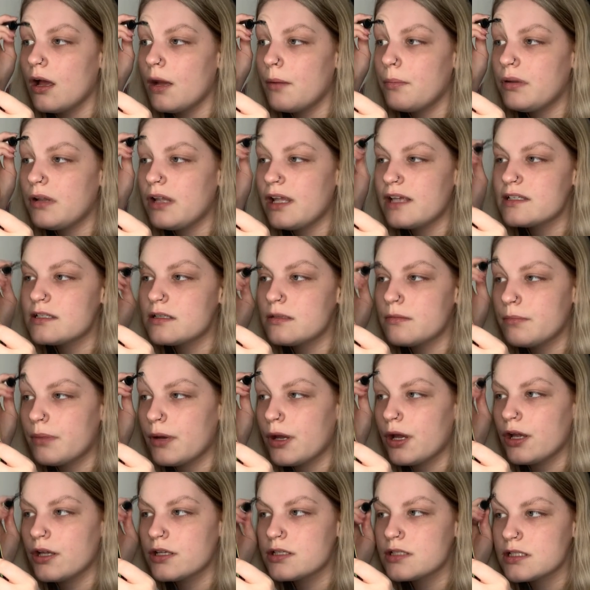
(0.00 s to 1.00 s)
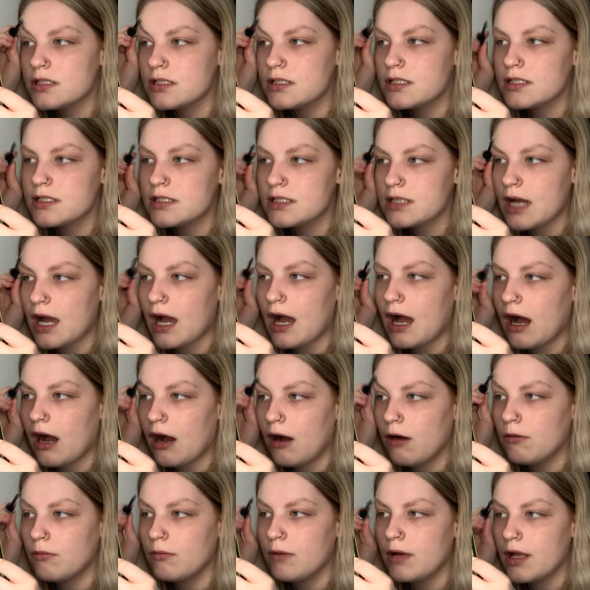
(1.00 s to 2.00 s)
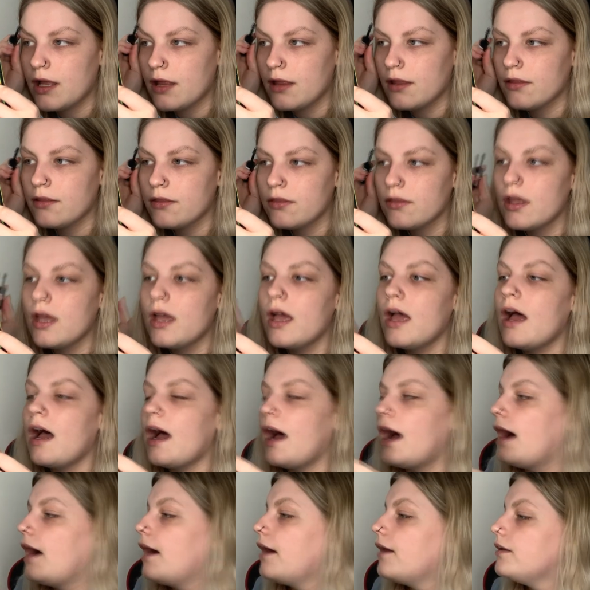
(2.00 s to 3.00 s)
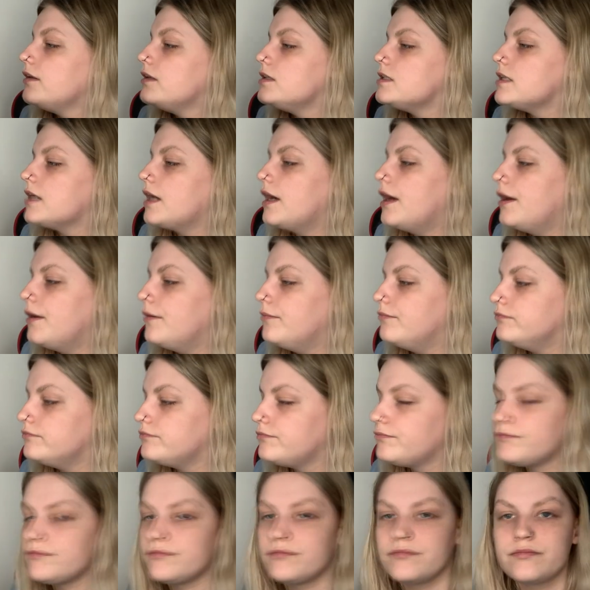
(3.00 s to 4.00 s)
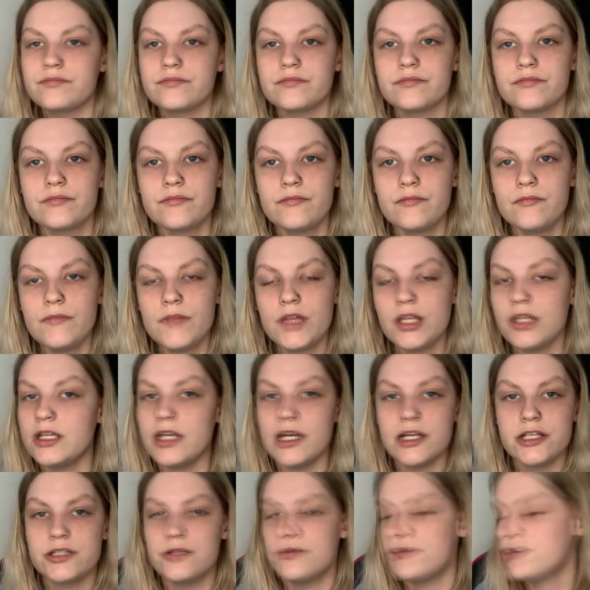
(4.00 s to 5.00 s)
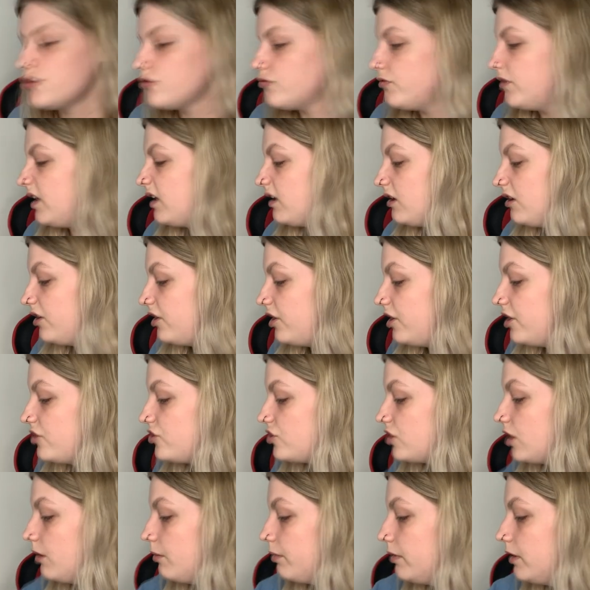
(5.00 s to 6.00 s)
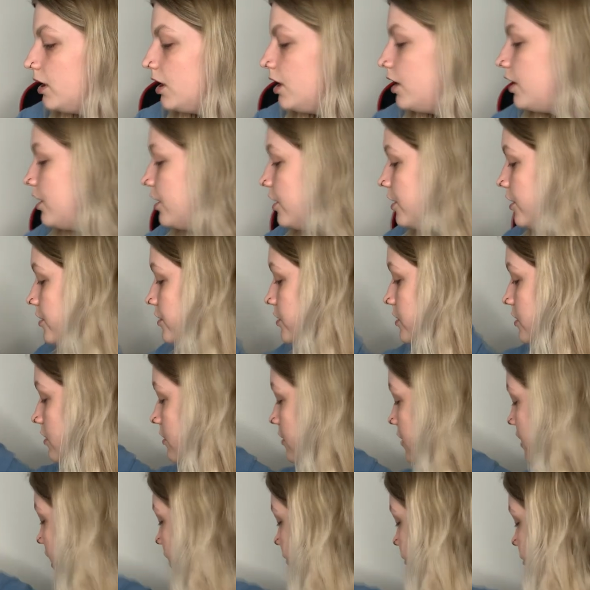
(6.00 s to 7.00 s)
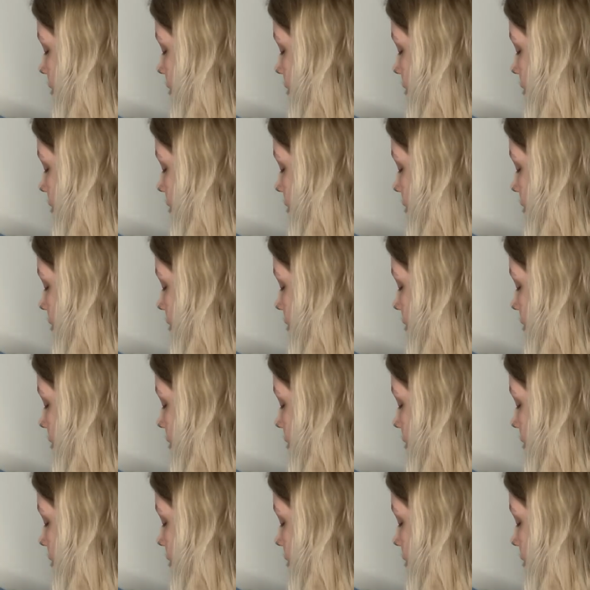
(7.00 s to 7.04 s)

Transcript: a pleasant person to start out with. And she was just really good at her job. So they